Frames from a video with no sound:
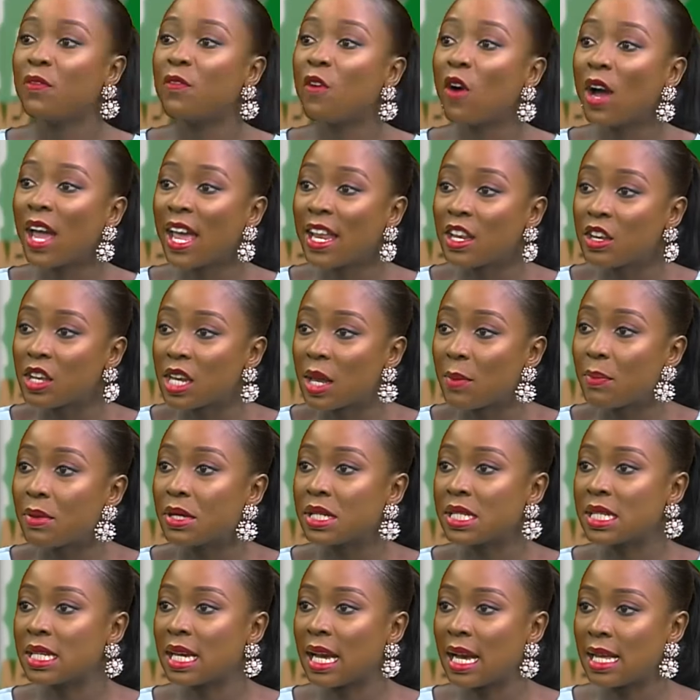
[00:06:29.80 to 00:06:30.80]
before any other
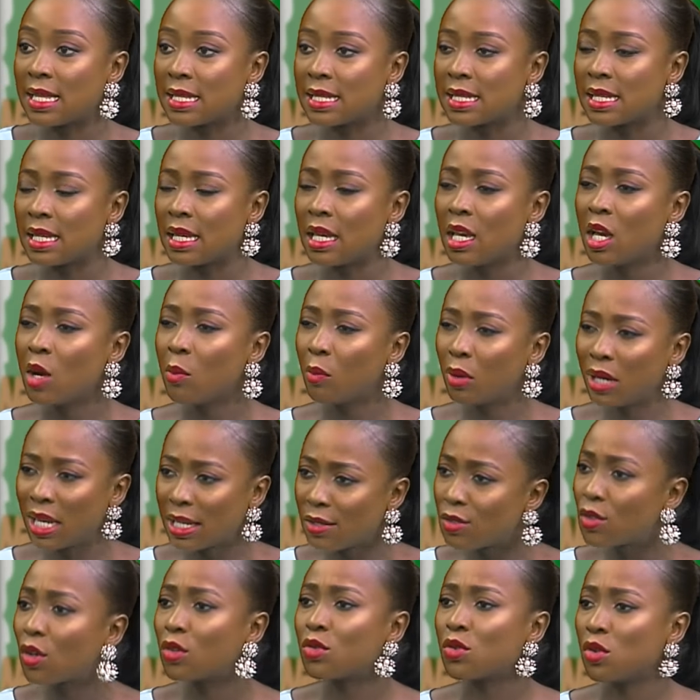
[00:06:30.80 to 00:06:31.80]
person can see. But
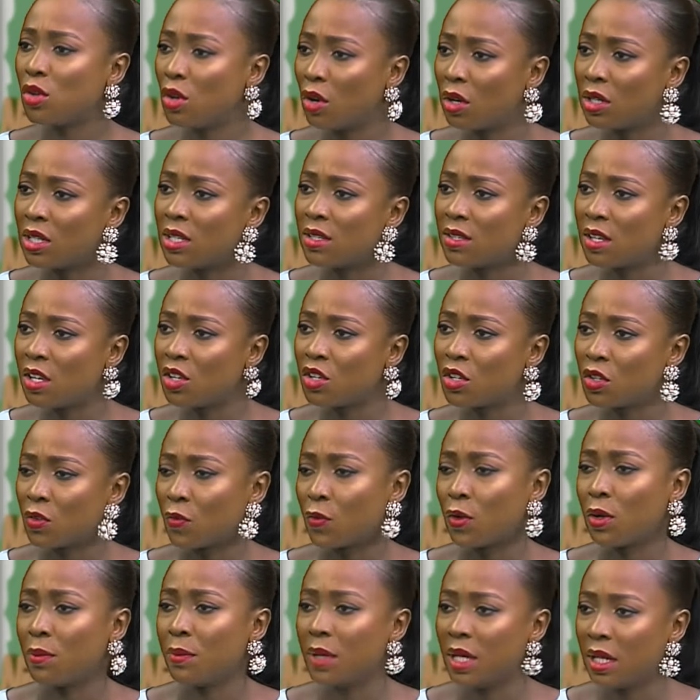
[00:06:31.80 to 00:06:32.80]
let's talk to the organizations
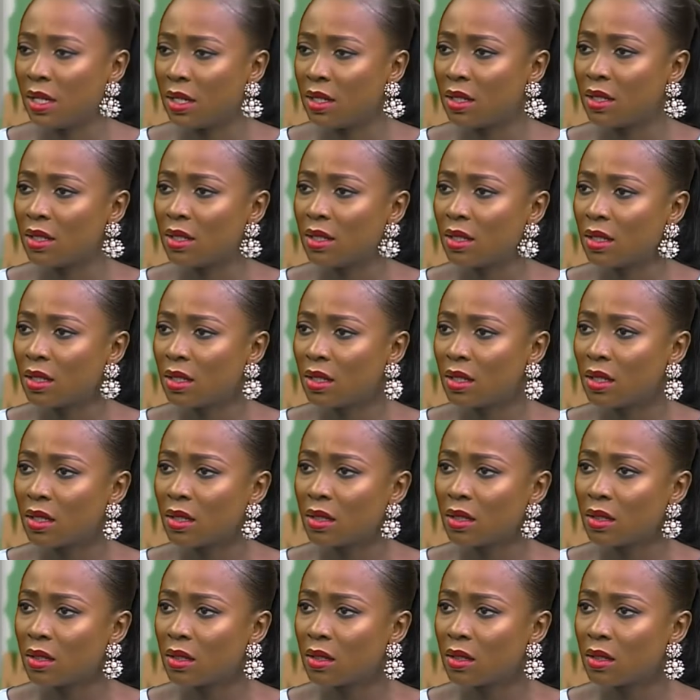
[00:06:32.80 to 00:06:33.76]
for a minute. Okay, so